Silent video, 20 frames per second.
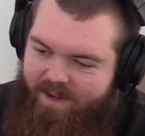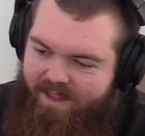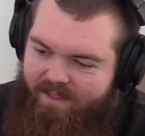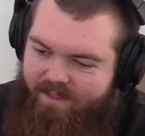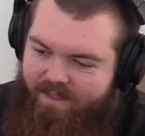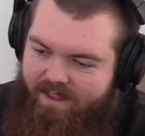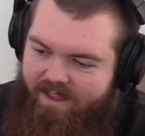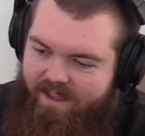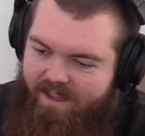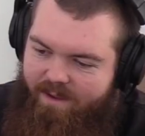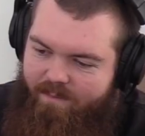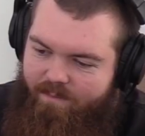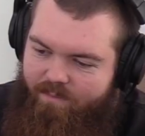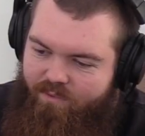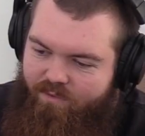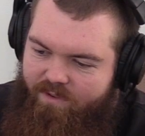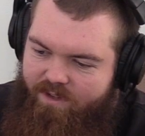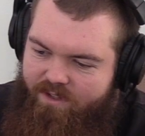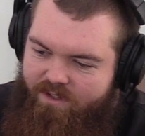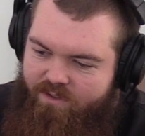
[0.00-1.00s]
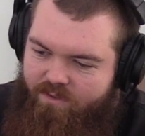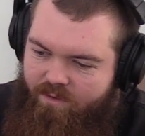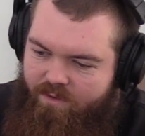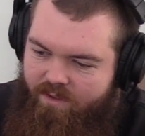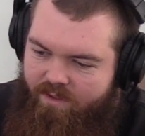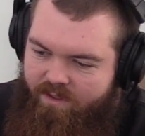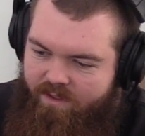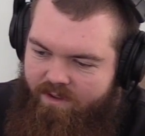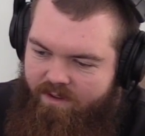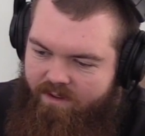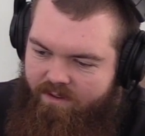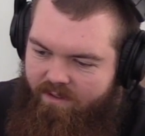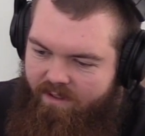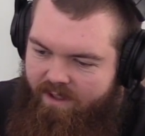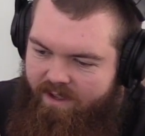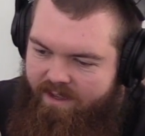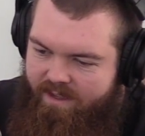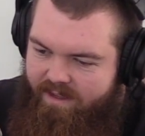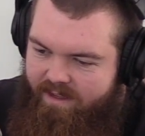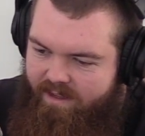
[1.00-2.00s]
but I think I'm pretty sure that they're
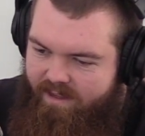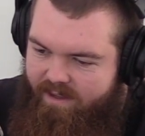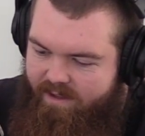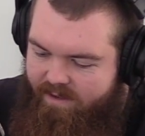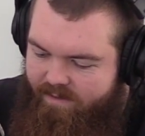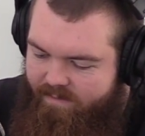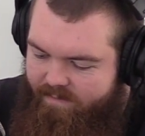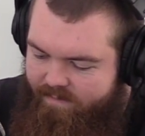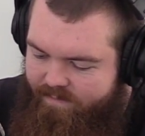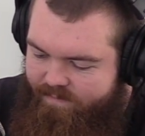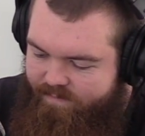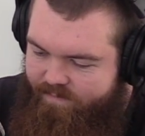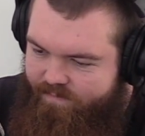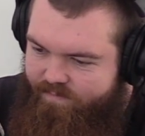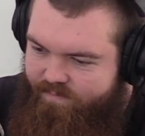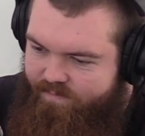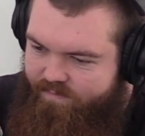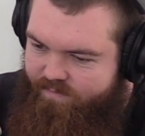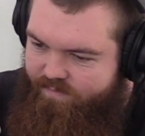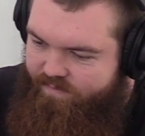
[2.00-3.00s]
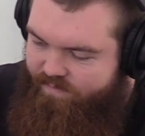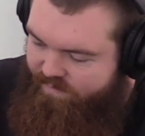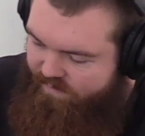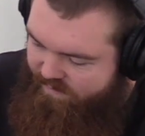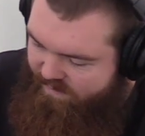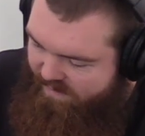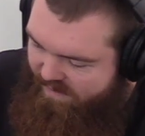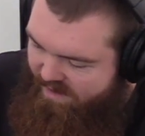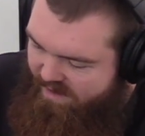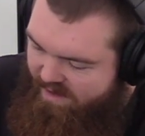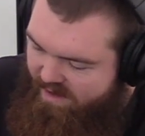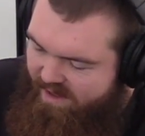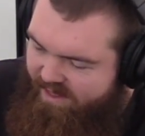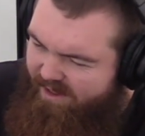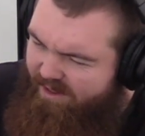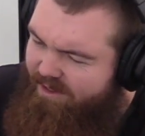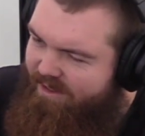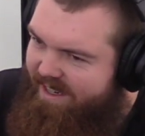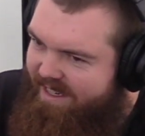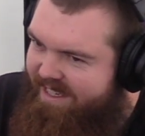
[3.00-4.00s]
like. Yeah, look look that up. I
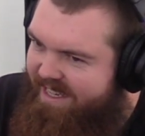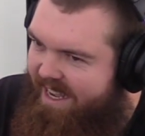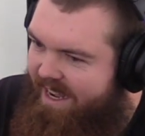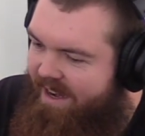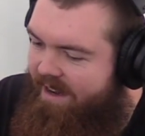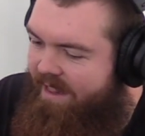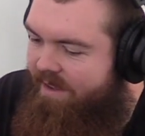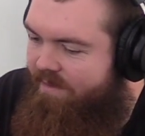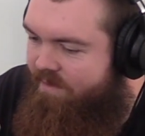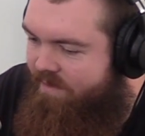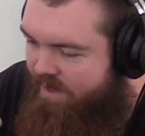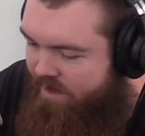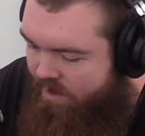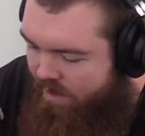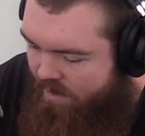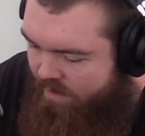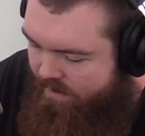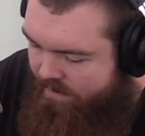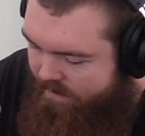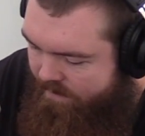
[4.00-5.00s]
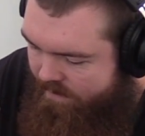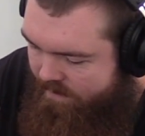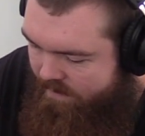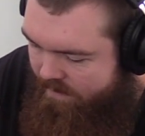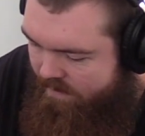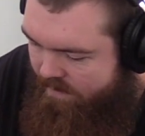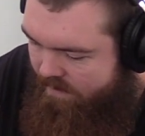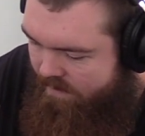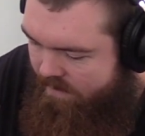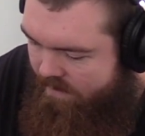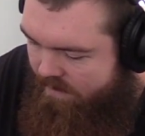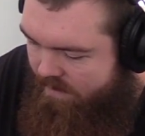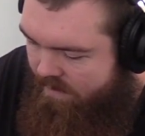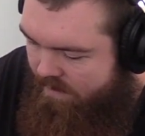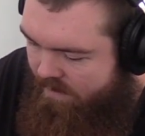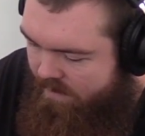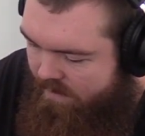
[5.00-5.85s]
think like 10, 11 feet tall. That's what I thought, but I